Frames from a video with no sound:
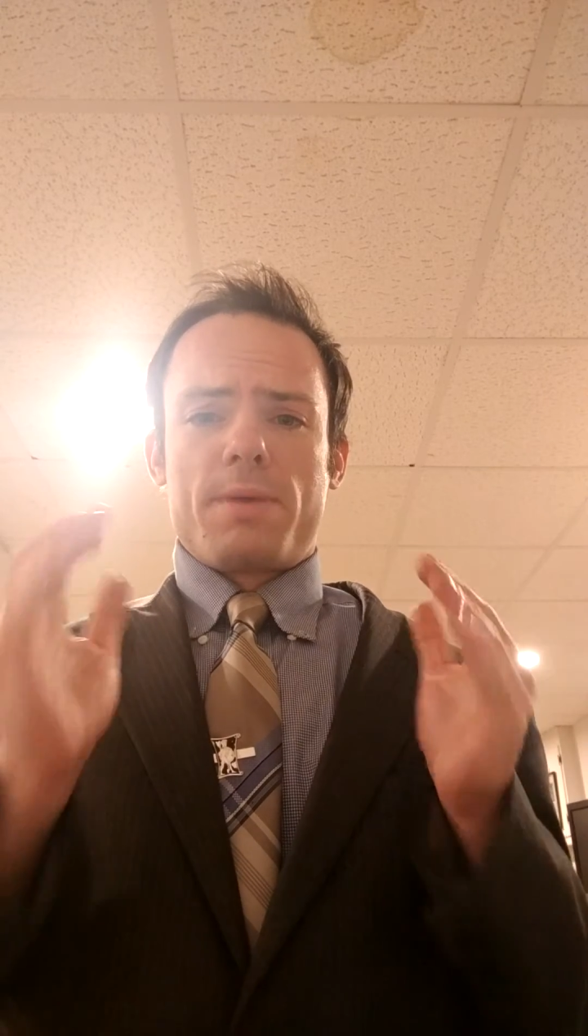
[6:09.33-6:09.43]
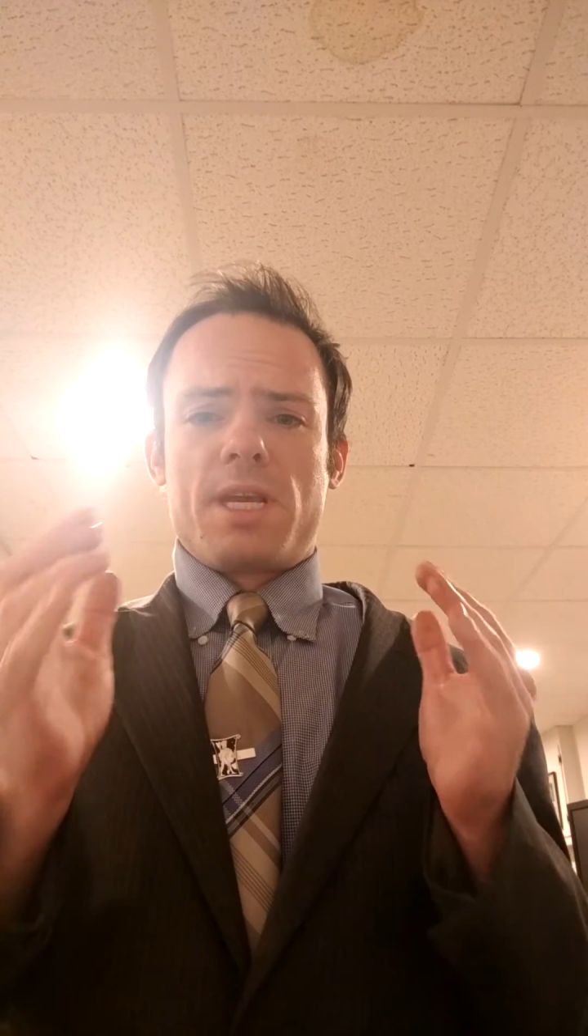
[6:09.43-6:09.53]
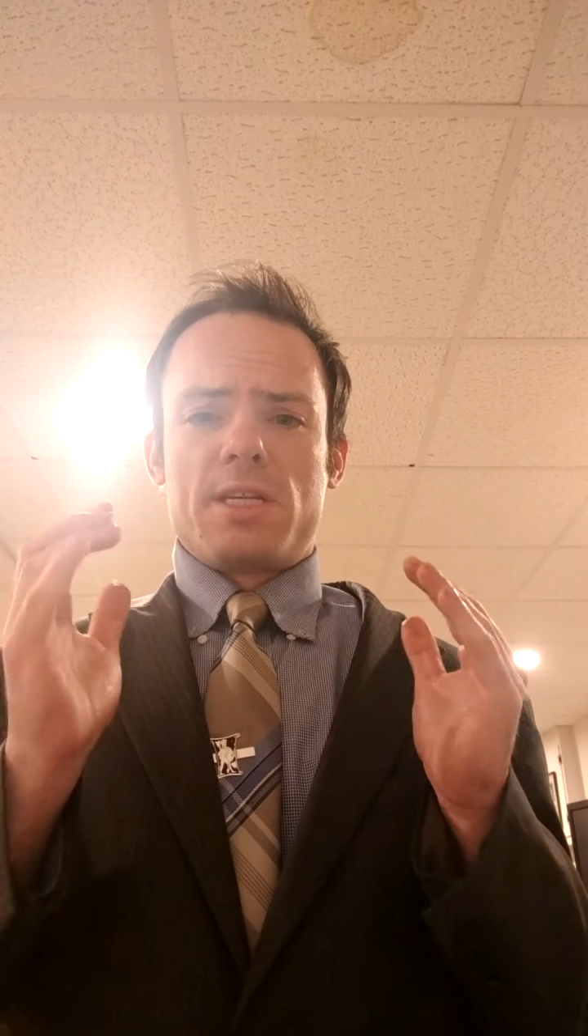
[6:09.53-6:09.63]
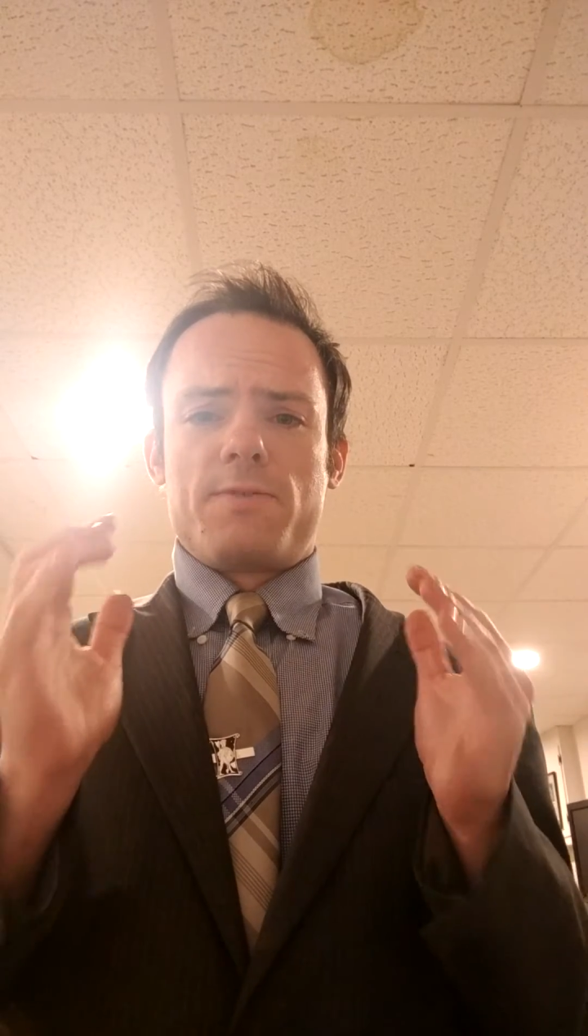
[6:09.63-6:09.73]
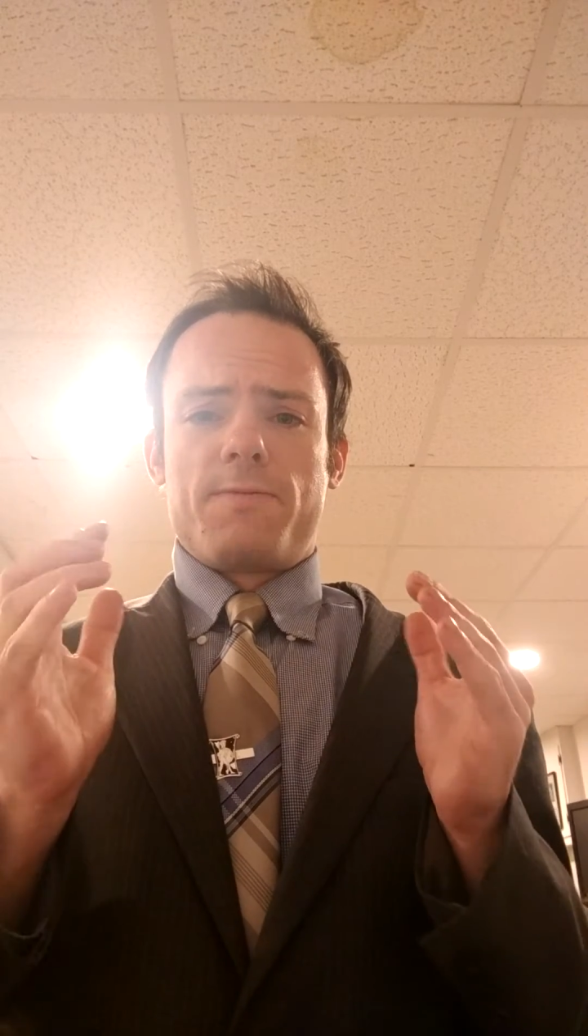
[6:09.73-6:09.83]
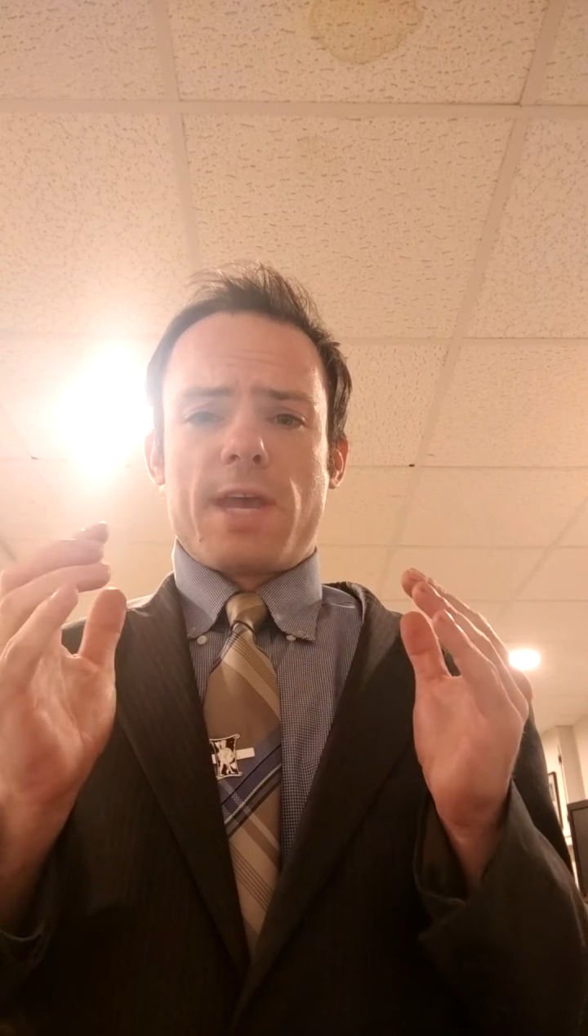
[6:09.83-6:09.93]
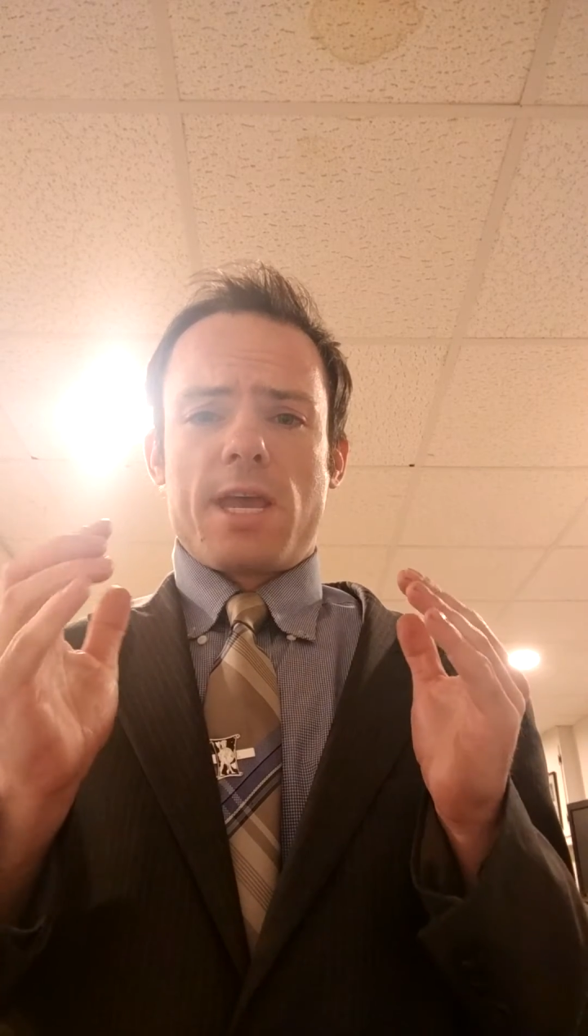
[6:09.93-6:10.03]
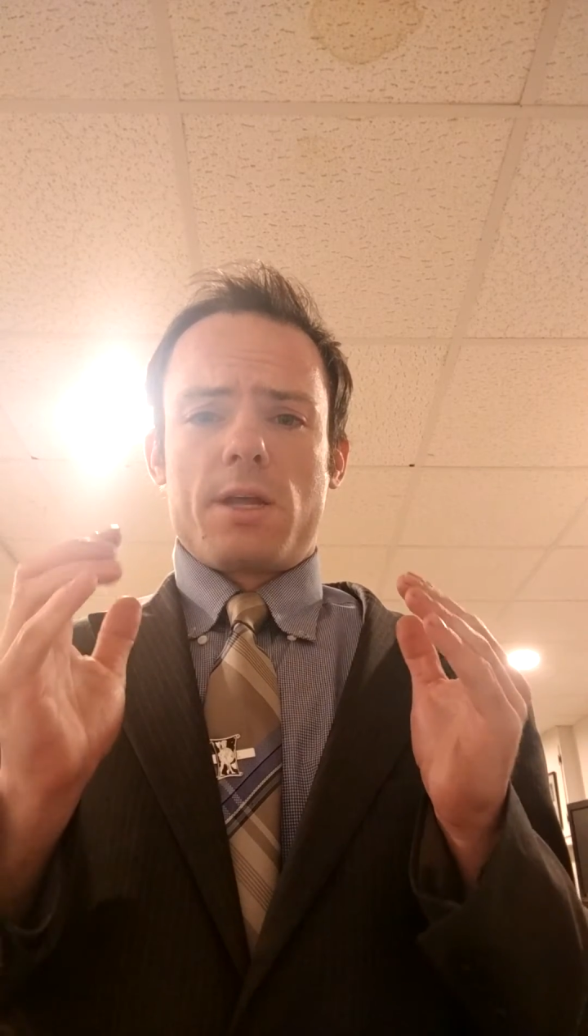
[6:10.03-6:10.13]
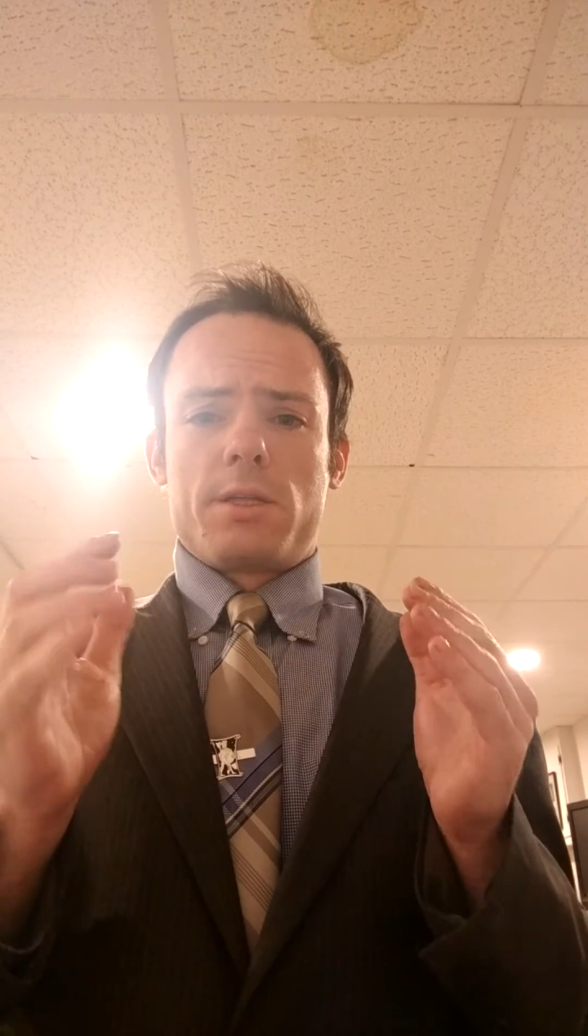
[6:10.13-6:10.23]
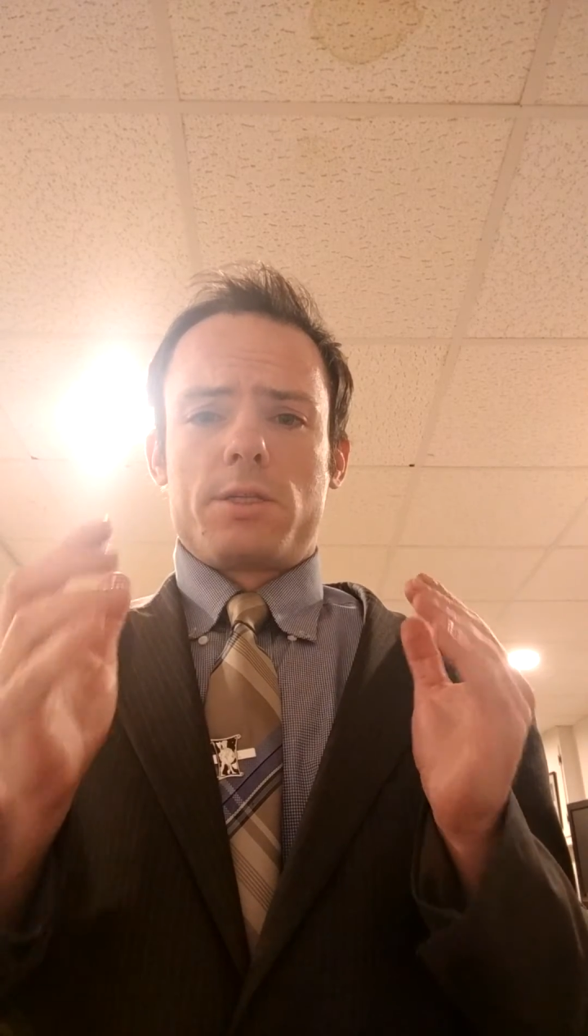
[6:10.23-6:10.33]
he is veiled,